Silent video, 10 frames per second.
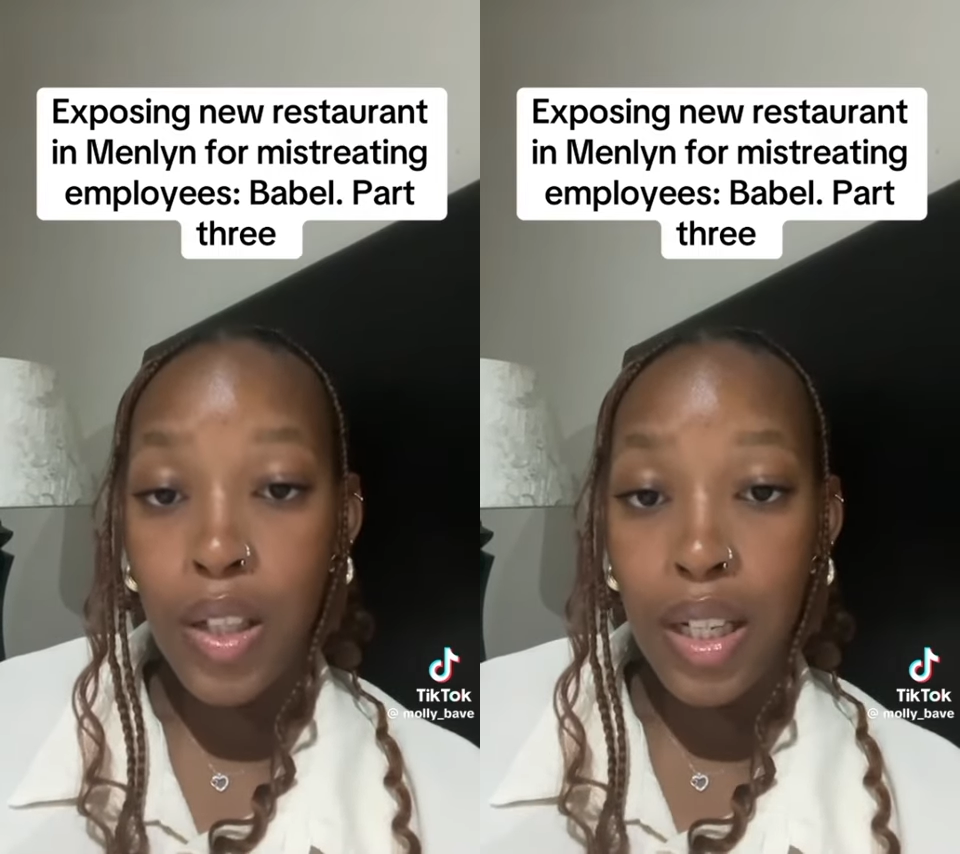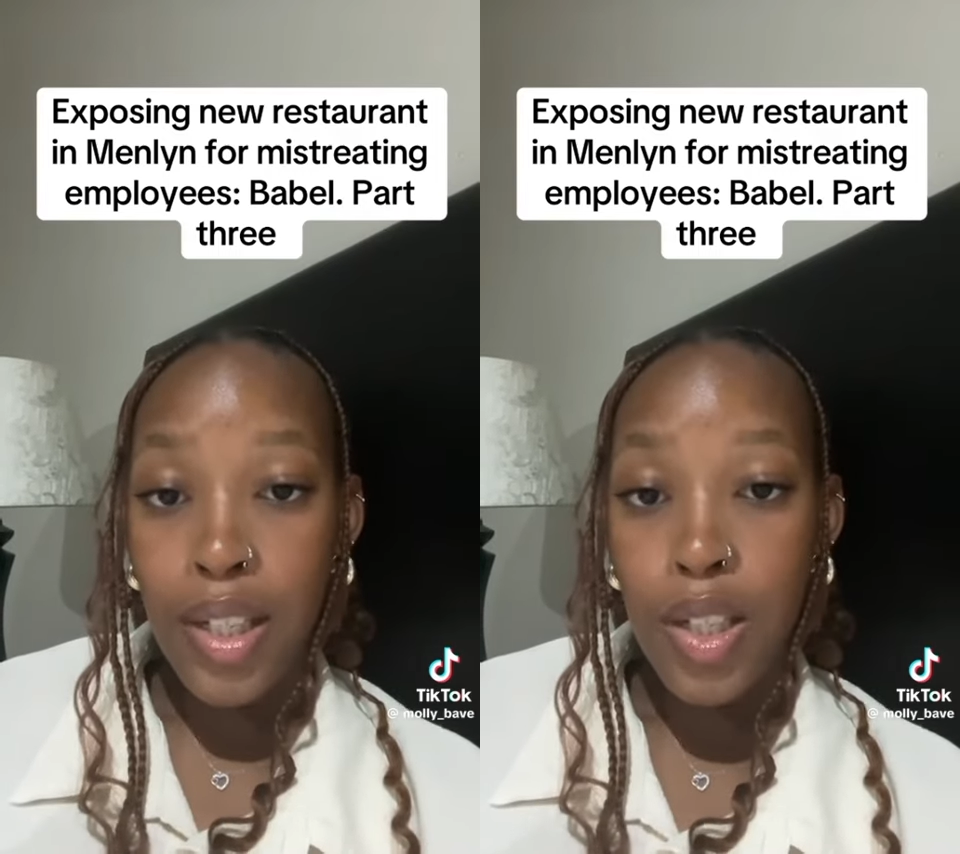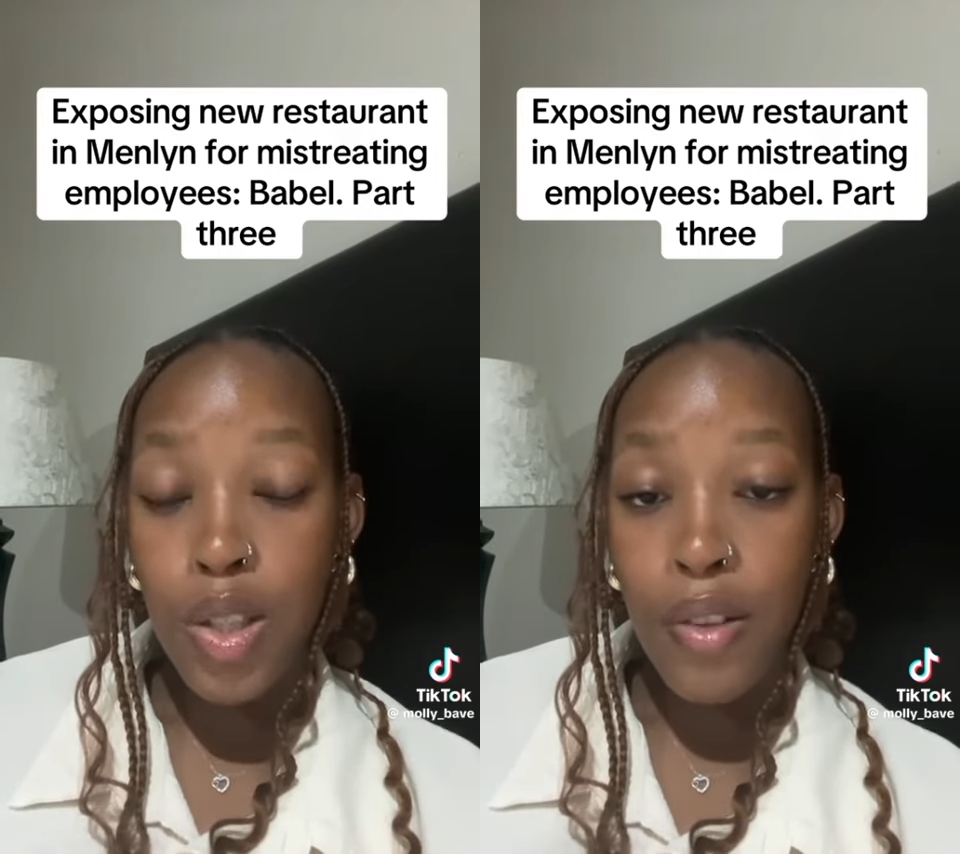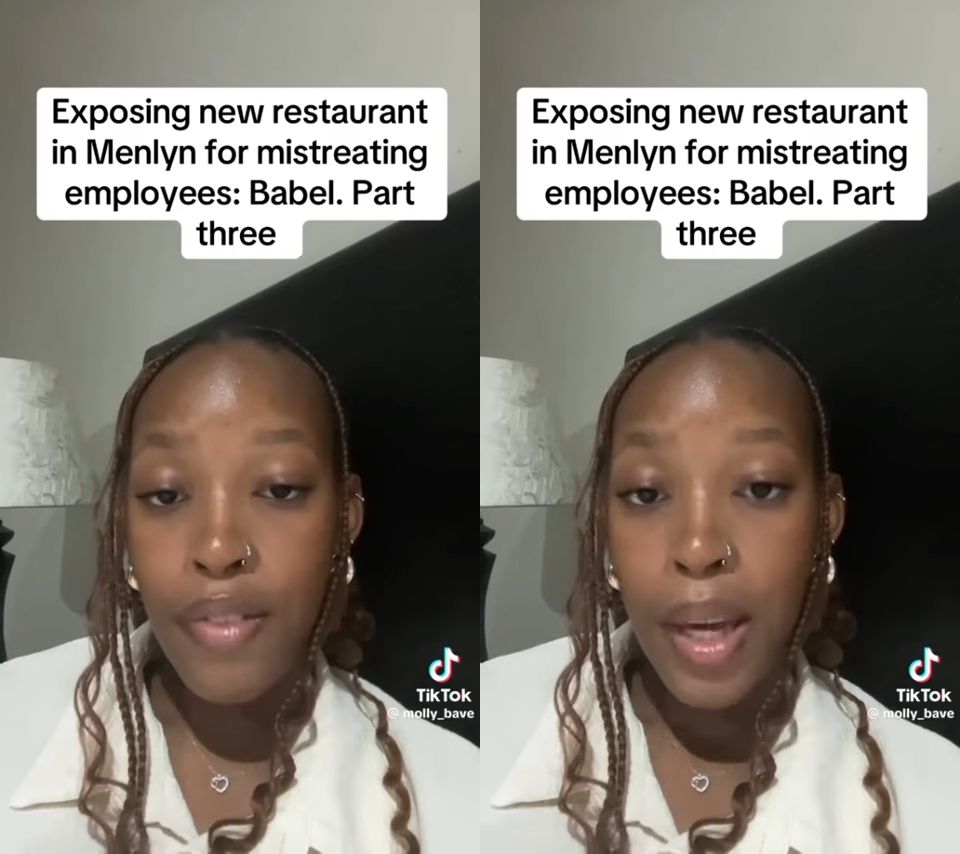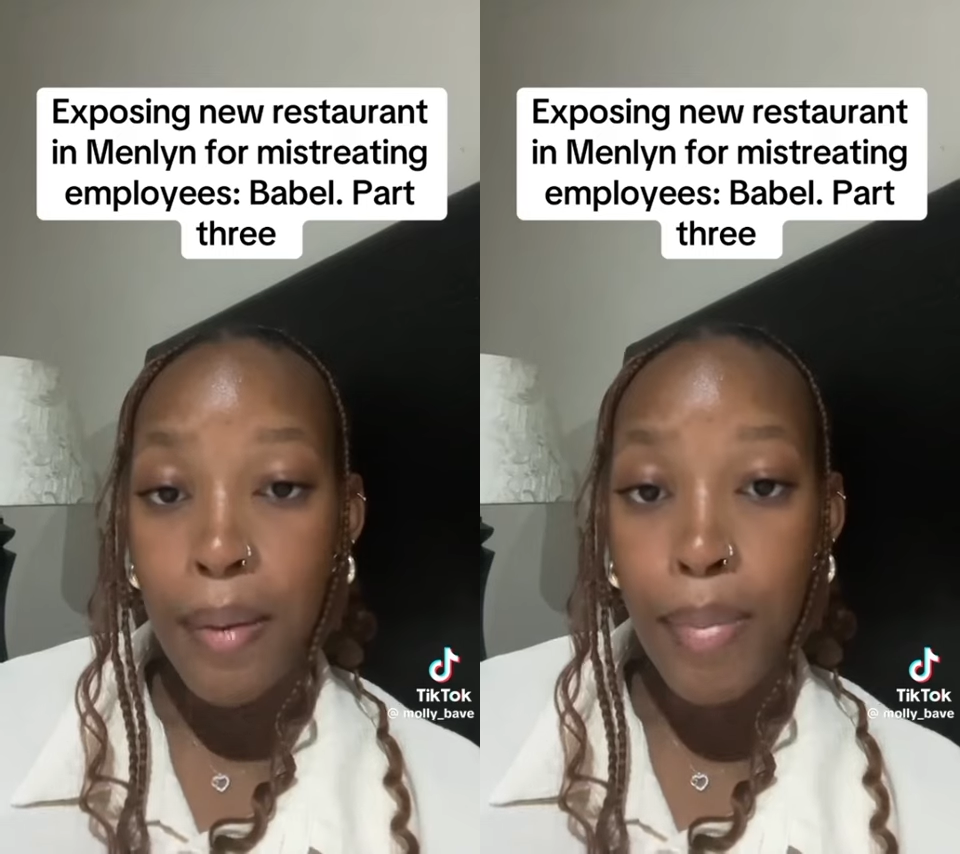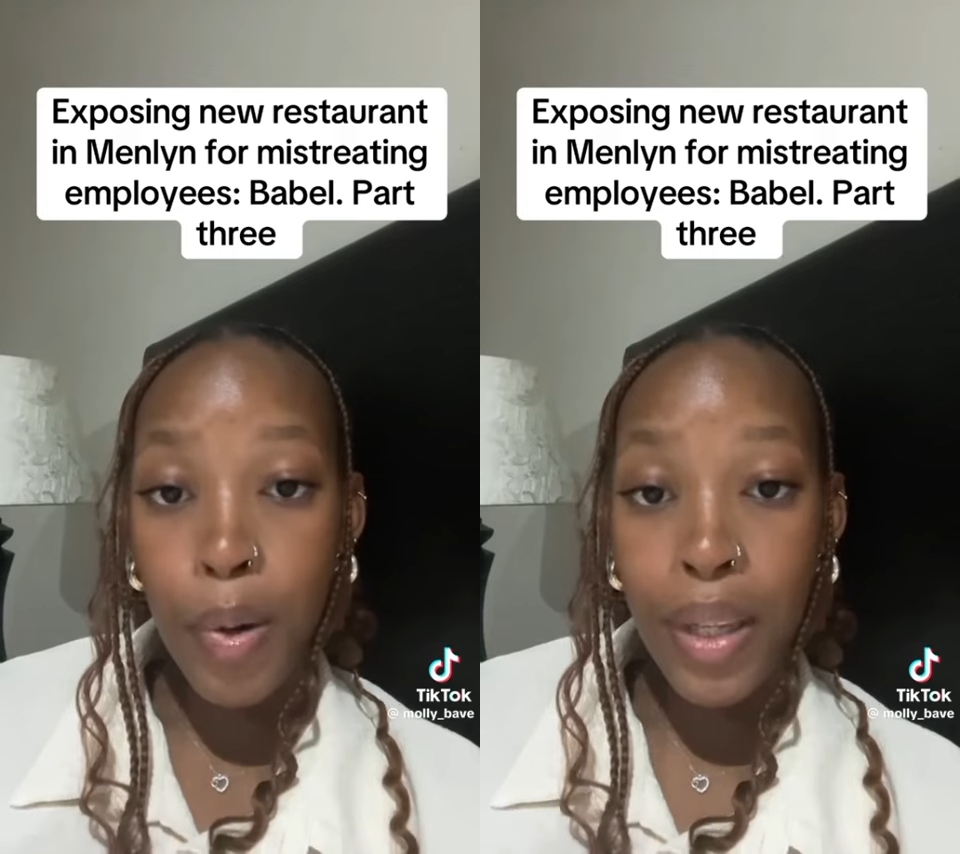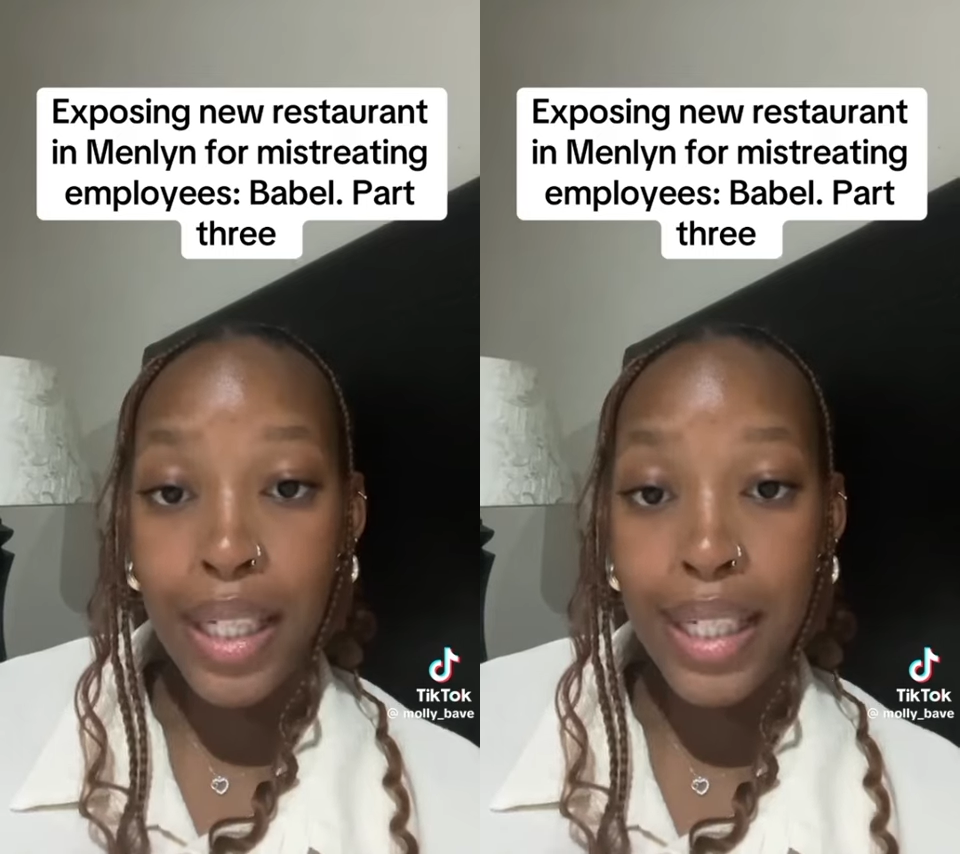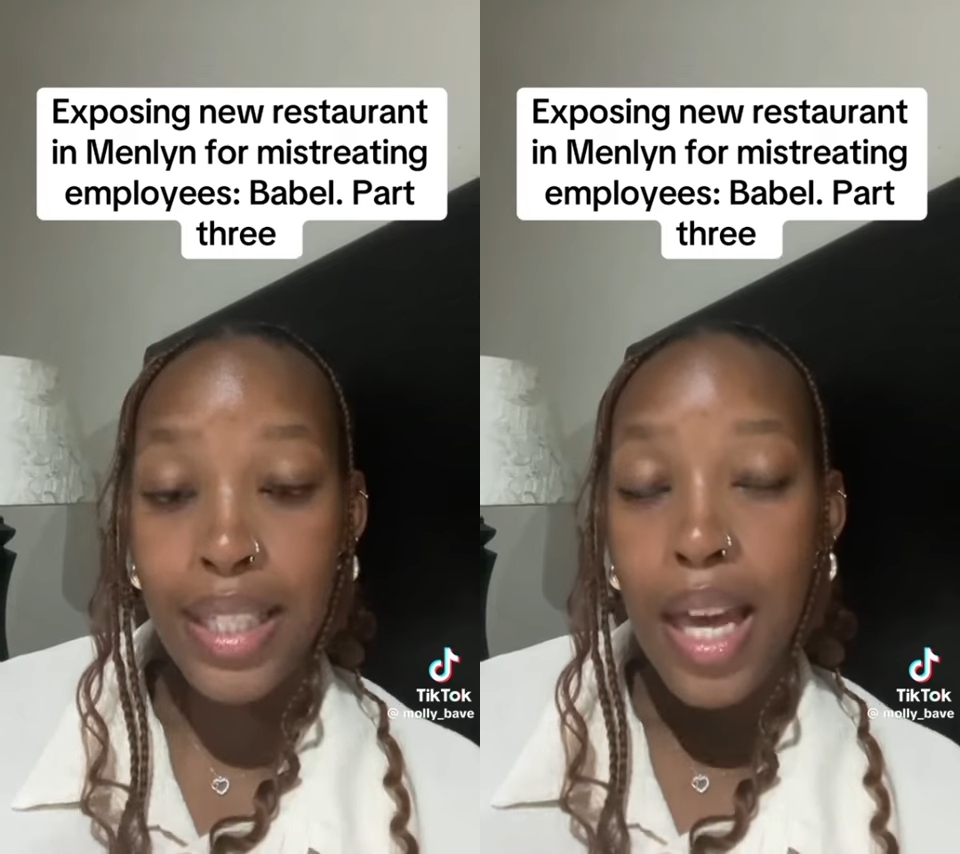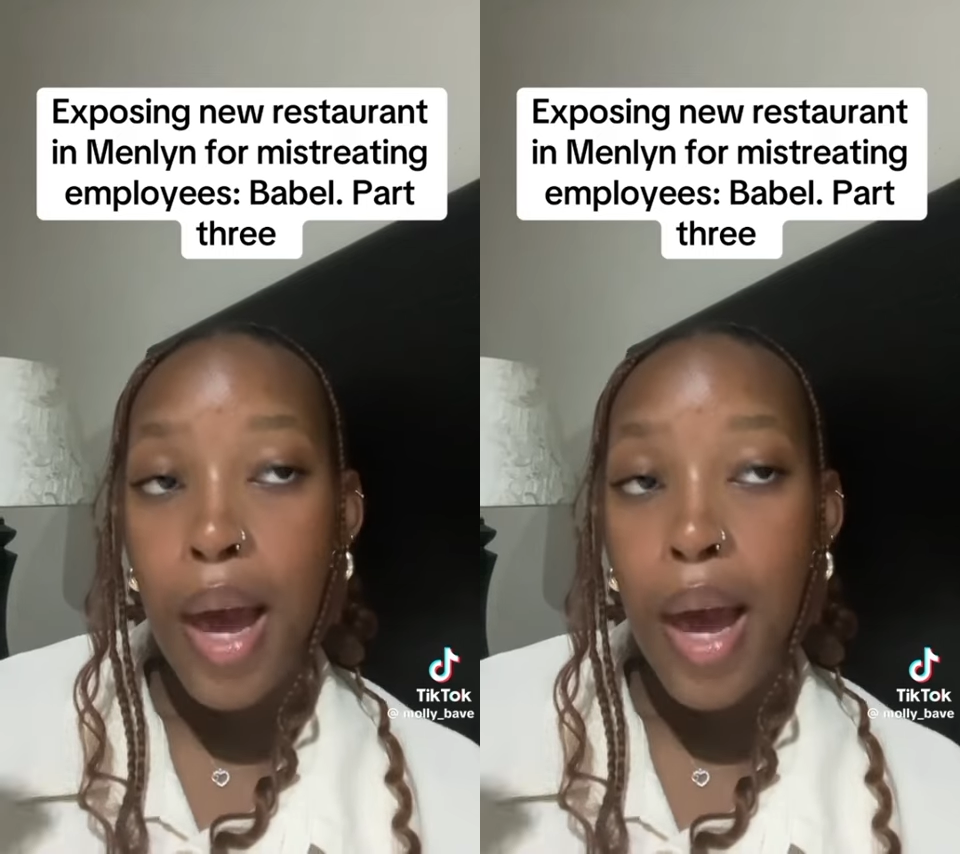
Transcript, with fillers: conditions of their employees,